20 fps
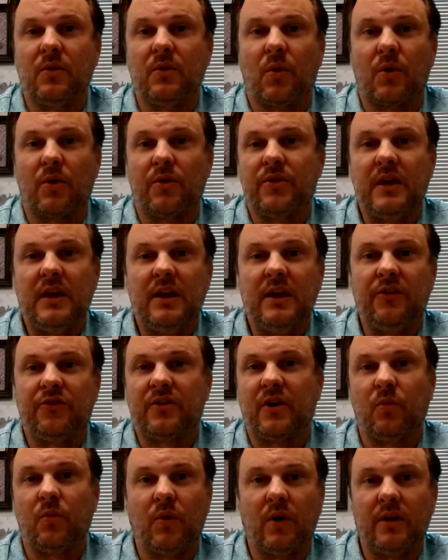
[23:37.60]

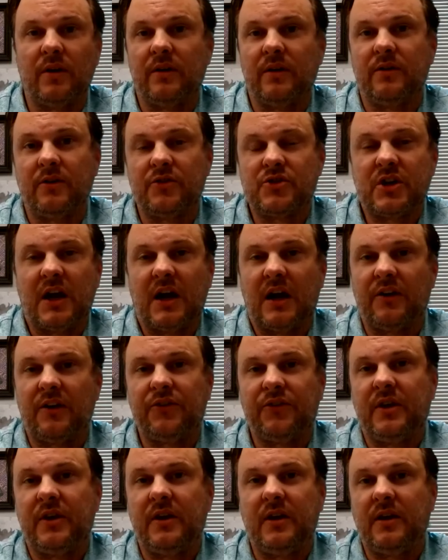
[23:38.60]
northeast on one
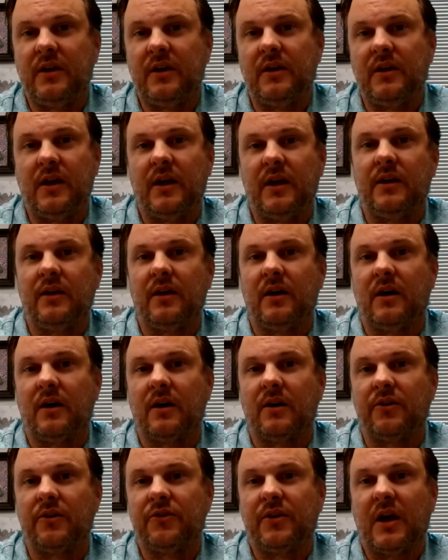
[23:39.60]
chassis and
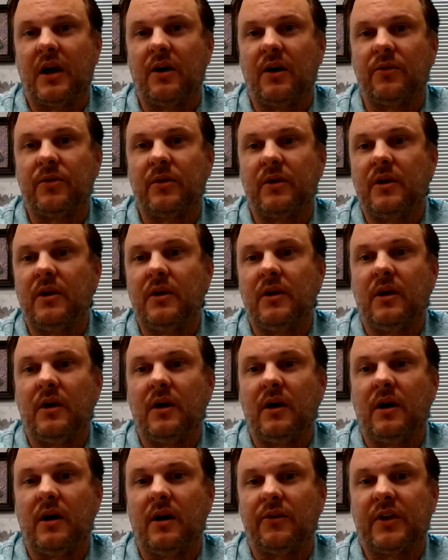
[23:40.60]
our
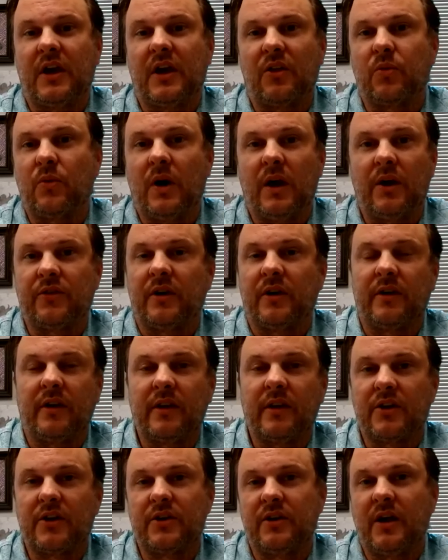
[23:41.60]
southwest
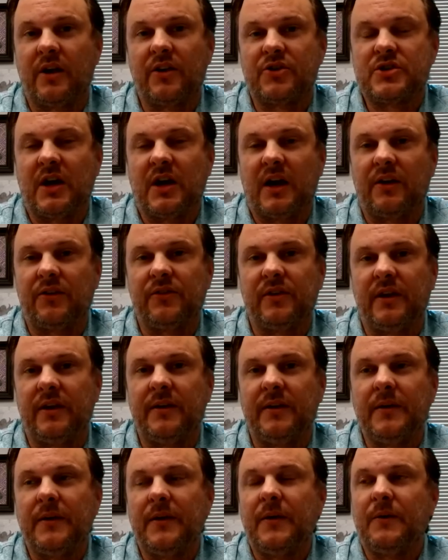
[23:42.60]
on another
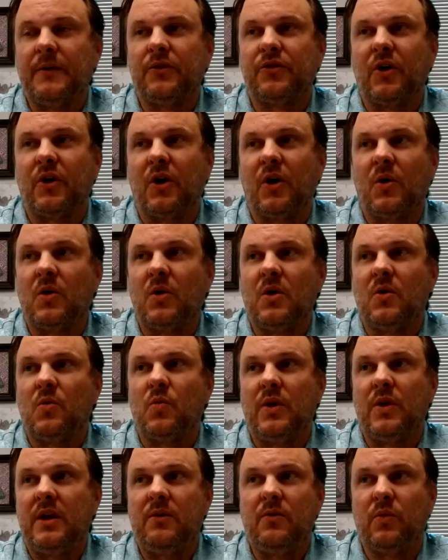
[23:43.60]
chassis. So
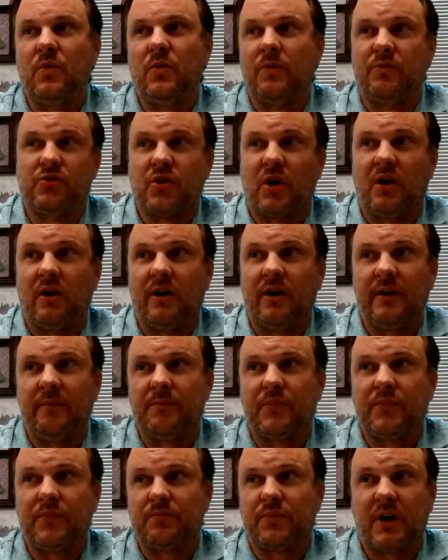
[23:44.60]
we were
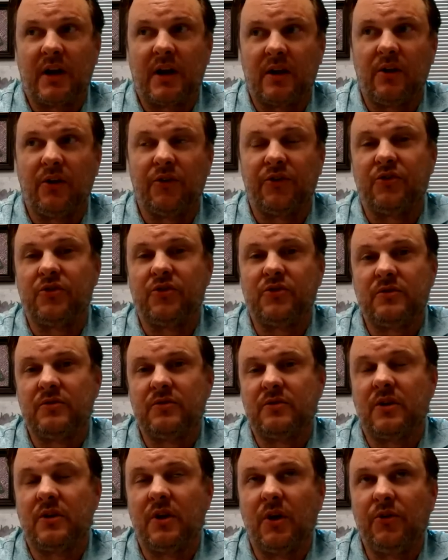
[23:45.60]
drawing probably
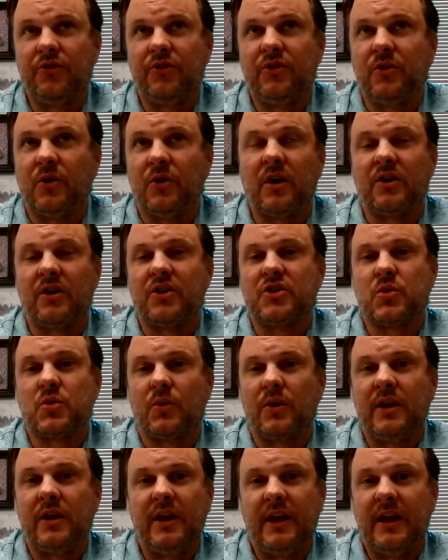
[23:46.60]
close to
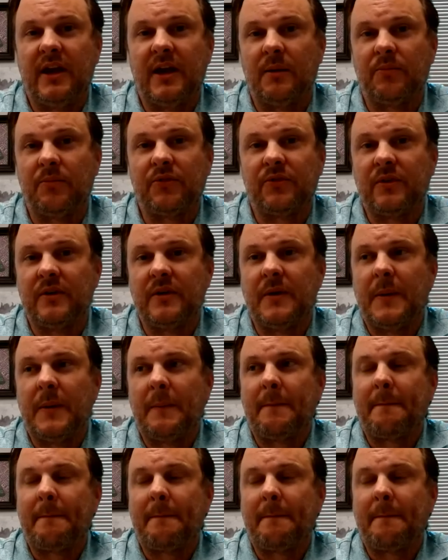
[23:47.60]
120 amps